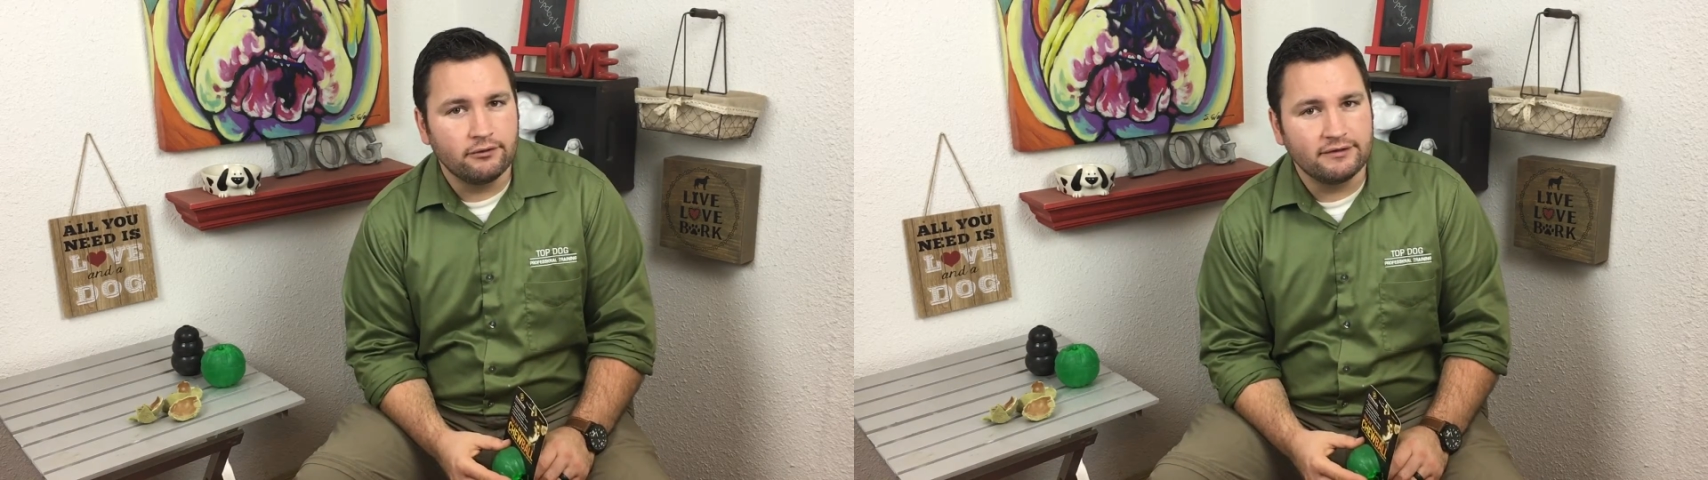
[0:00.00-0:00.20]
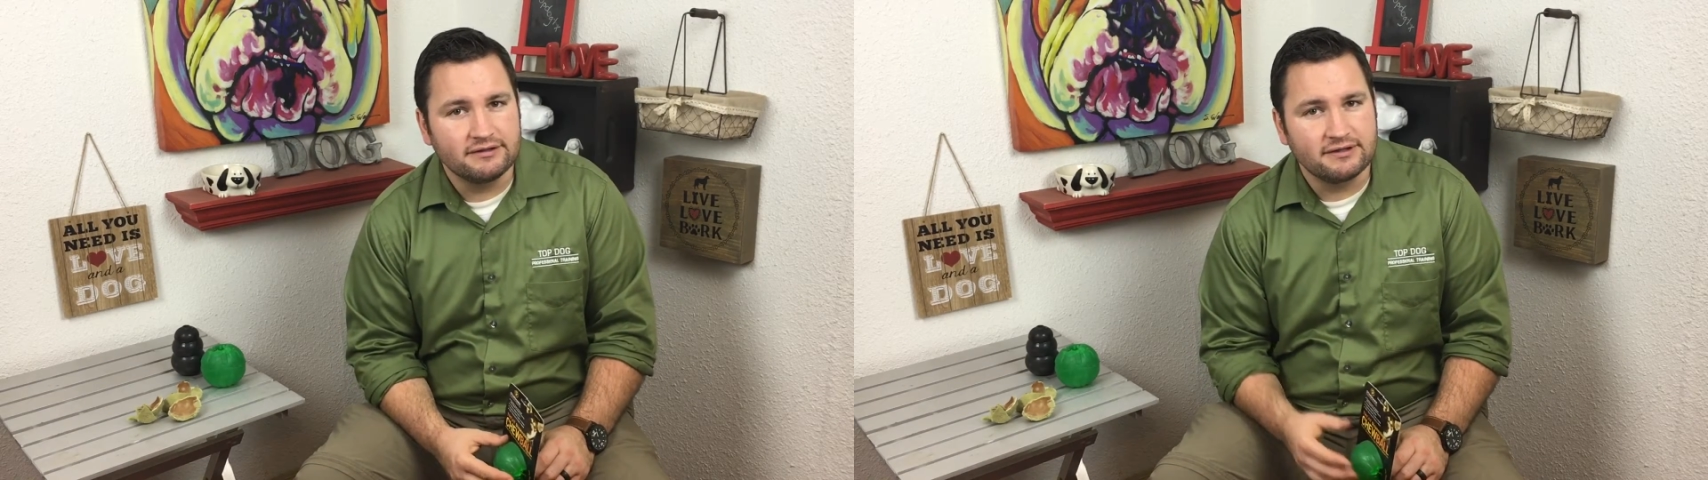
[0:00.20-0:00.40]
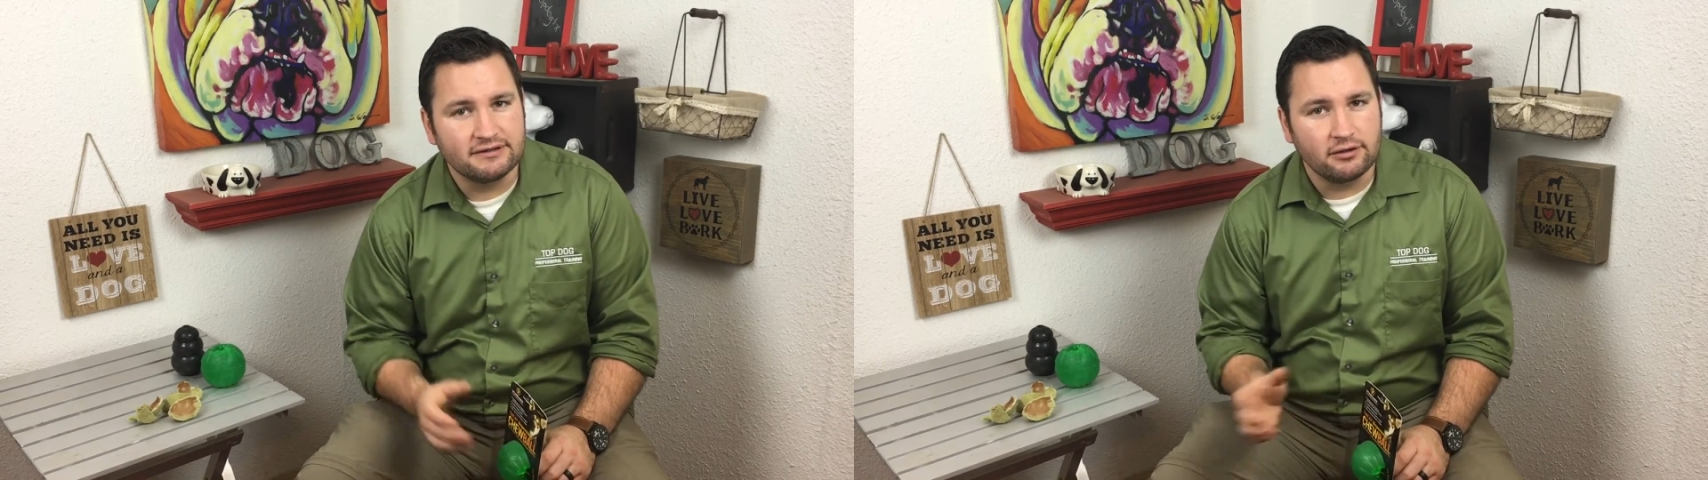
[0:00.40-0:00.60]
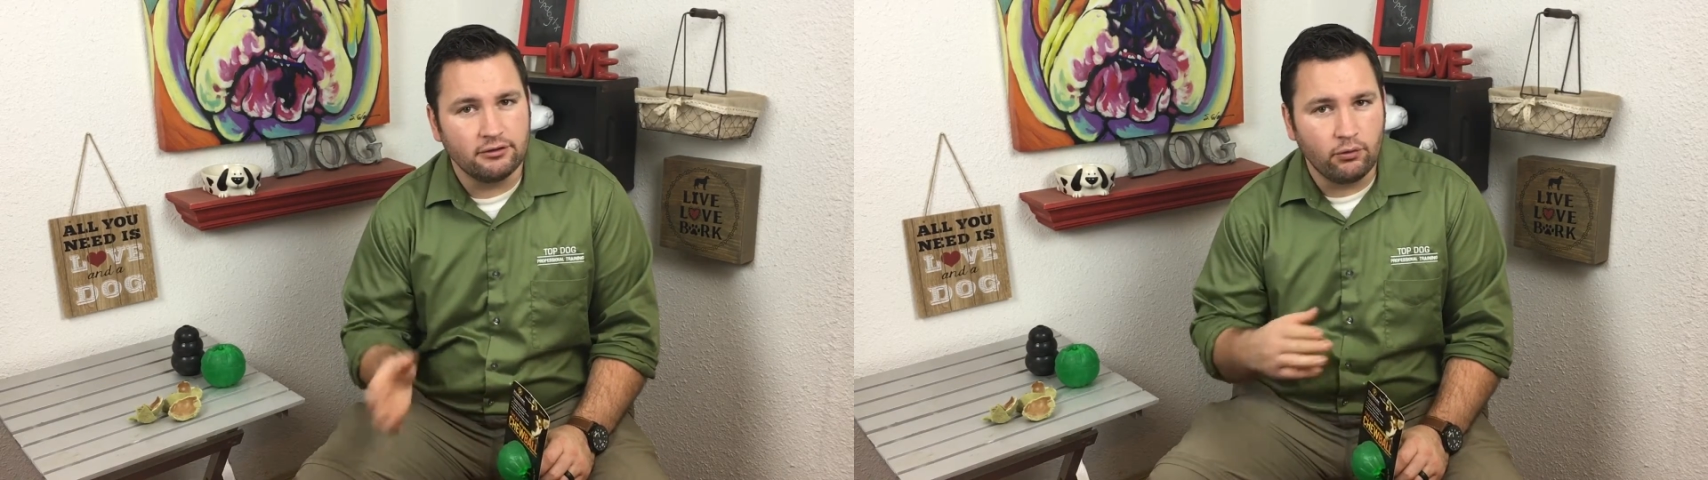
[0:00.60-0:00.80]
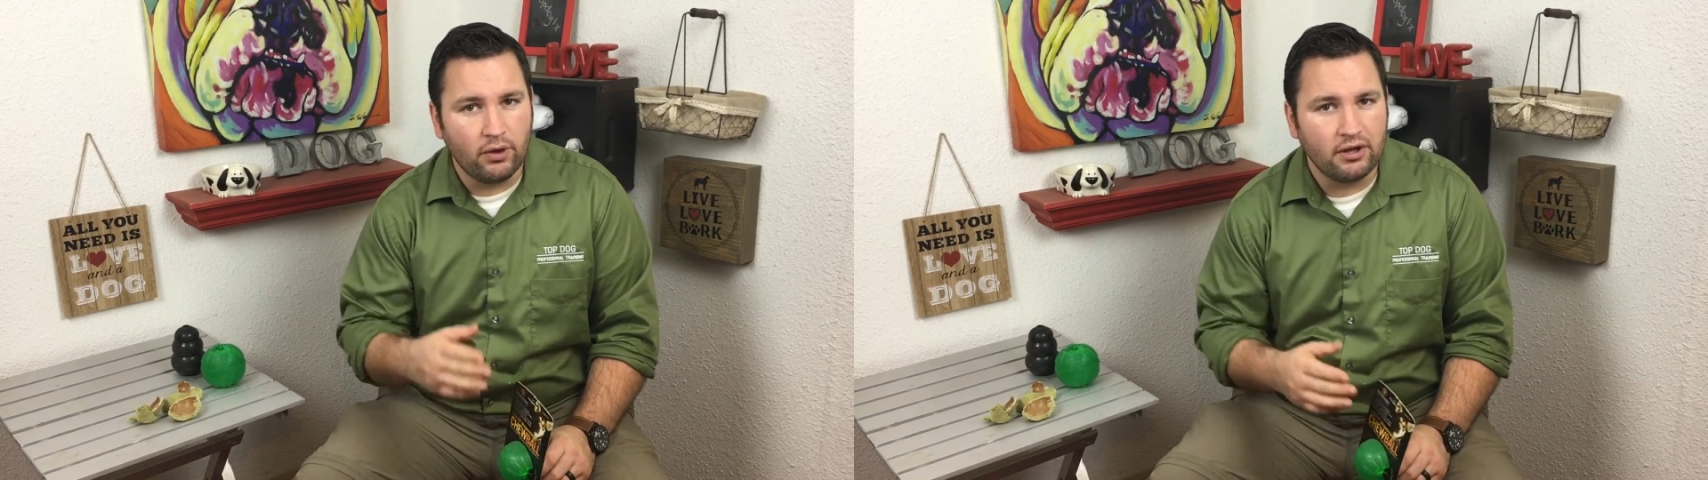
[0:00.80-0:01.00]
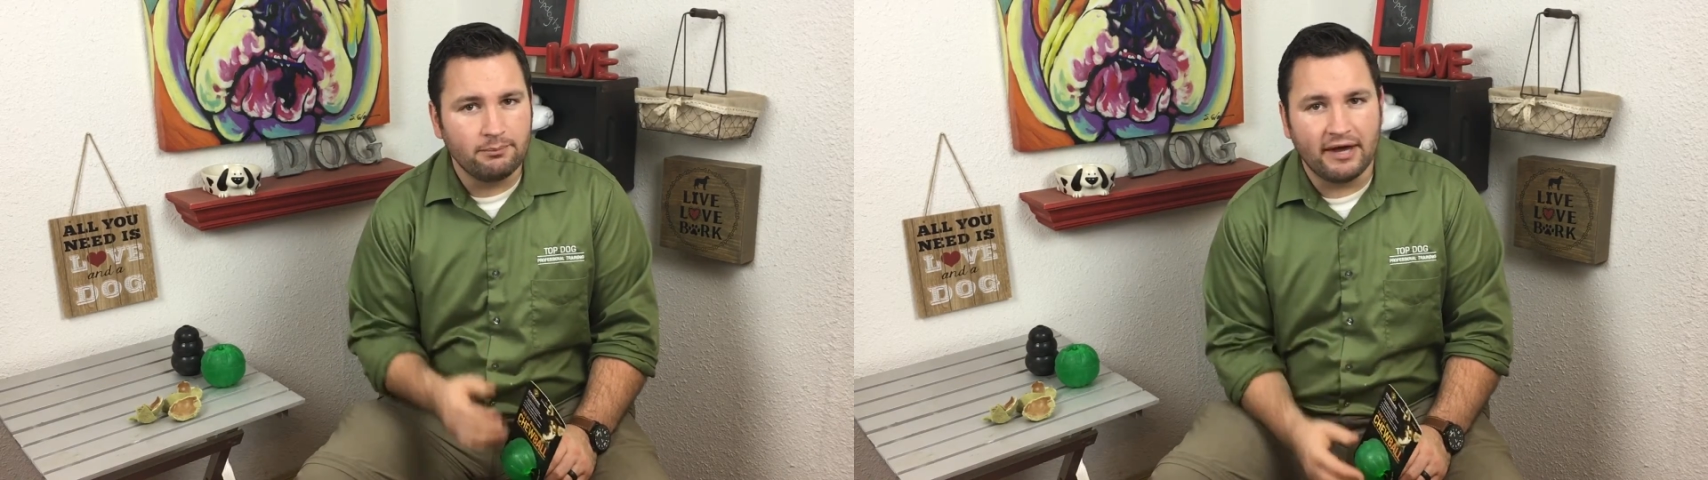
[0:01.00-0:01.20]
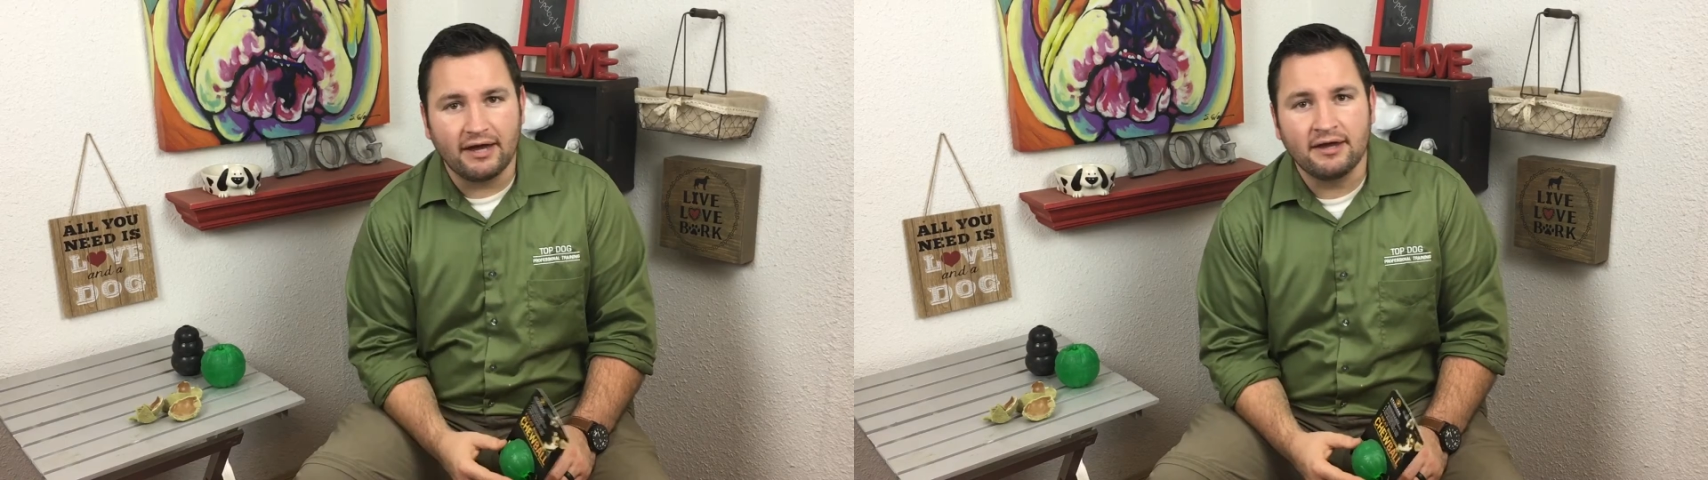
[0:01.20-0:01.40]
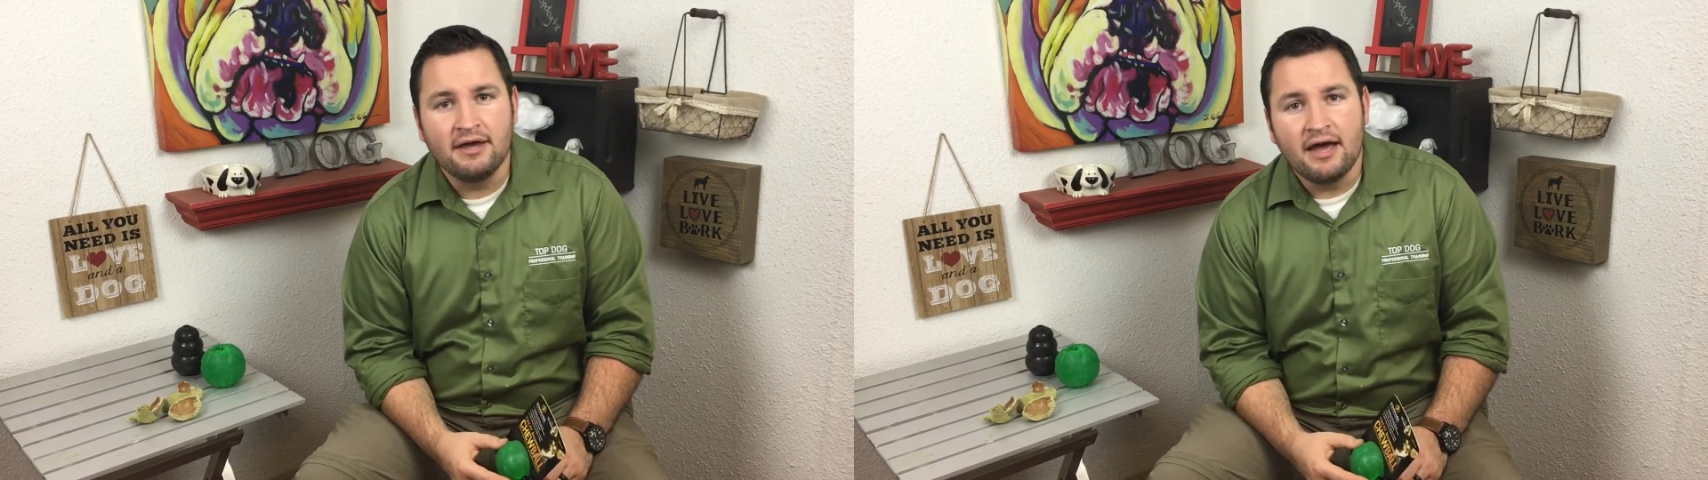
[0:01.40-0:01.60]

of it is because a little while back